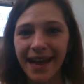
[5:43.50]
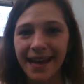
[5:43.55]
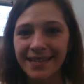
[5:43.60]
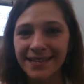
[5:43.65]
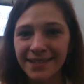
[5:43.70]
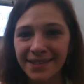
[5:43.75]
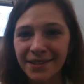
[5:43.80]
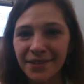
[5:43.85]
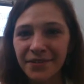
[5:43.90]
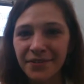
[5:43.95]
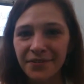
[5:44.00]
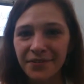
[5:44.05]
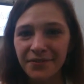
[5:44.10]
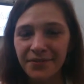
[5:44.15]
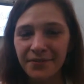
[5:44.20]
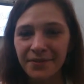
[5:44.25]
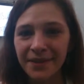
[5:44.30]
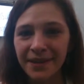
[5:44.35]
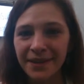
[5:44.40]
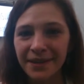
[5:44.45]
As
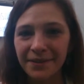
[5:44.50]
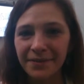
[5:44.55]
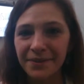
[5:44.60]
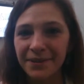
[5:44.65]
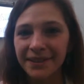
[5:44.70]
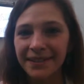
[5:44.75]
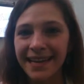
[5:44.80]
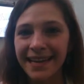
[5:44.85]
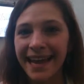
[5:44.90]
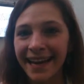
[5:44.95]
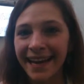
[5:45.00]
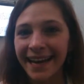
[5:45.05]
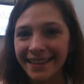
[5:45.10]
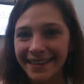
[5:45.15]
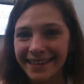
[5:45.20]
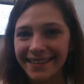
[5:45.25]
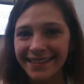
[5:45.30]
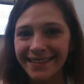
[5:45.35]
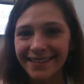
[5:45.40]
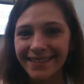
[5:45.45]
youth, we will
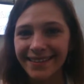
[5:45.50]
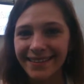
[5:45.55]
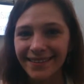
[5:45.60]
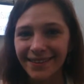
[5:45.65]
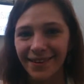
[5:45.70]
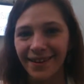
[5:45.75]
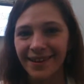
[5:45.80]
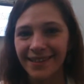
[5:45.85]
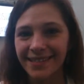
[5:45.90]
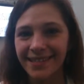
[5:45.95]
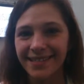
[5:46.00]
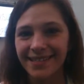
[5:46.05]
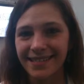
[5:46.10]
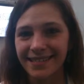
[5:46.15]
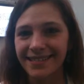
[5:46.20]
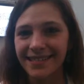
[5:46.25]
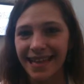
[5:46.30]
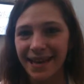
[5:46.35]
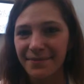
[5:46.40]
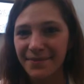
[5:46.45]
inherit losses
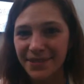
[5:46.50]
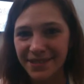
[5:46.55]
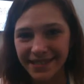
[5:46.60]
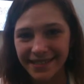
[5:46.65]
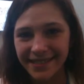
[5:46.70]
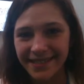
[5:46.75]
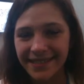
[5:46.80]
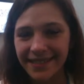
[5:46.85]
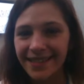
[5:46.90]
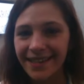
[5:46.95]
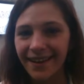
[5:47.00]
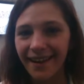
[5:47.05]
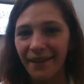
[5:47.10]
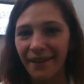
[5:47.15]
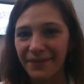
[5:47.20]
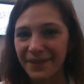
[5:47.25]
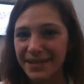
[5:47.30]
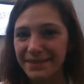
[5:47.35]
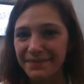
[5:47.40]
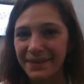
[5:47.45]
and damages
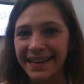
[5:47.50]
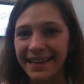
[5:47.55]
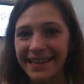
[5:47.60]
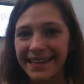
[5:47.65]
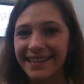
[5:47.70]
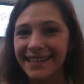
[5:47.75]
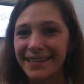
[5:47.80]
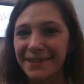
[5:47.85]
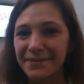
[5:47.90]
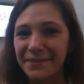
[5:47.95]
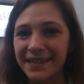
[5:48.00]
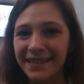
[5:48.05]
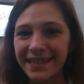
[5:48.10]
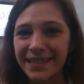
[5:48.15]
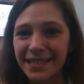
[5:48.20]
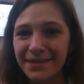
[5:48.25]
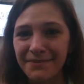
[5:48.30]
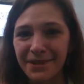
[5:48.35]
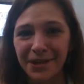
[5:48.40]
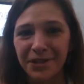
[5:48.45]
on this planet, and we
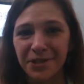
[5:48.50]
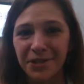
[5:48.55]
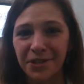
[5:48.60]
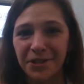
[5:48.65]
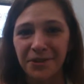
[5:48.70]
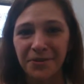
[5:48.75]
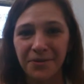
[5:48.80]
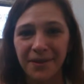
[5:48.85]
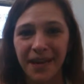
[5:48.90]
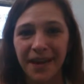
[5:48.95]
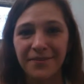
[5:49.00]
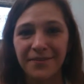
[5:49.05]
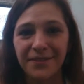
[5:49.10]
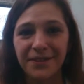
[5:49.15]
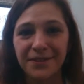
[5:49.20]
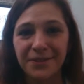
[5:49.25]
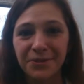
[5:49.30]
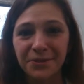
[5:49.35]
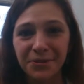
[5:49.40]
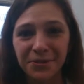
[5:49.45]
need to make sure that we have
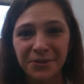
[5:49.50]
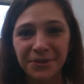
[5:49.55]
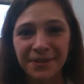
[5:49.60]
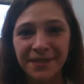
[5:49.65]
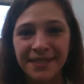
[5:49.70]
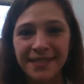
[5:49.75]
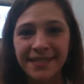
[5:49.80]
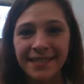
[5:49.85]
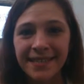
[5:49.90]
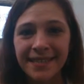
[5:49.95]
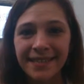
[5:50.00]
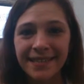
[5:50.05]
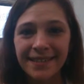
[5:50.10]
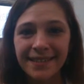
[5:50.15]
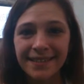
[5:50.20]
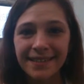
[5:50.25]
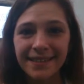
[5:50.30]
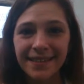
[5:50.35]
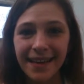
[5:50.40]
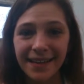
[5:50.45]
the tools
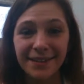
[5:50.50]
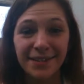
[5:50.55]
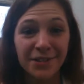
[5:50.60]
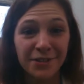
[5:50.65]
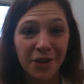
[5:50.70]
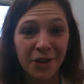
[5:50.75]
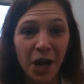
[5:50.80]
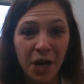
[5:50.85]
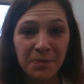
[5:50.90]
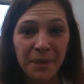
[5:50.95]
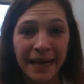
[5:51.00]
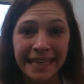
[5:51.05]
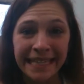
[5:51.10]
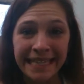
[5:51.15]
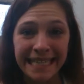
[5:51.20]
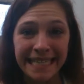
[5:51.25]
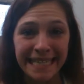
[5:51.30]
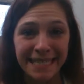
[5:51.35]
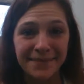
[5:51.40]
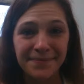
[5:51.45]
and strong
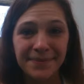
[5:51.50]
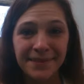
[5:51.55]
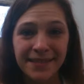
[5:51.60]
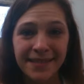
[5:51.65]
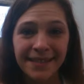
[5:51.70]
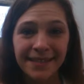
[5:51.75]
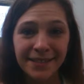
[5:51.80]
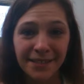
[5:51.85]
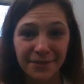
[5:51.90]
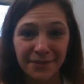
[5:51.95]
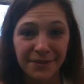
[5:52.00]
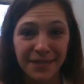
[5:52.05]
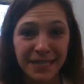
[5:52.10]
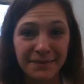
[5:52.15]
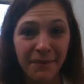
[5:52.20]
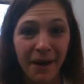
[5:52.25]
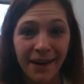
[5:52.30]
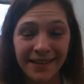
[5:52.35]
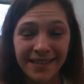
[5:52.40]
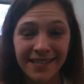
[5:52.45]
mechanisms to
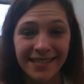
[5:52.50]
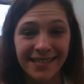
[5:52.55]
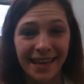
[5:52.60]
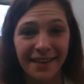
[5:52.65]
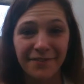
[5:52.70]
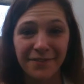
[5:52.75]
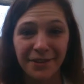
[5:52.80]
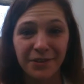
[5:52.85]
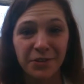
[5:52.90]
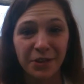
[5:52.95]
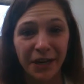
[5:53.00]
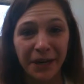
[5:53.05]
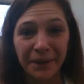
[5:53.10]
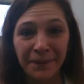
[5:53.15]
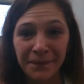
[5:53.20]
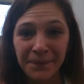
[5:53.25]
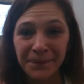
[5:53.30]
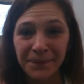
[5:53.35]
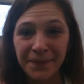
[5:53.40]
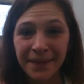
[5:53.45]
respond to that future.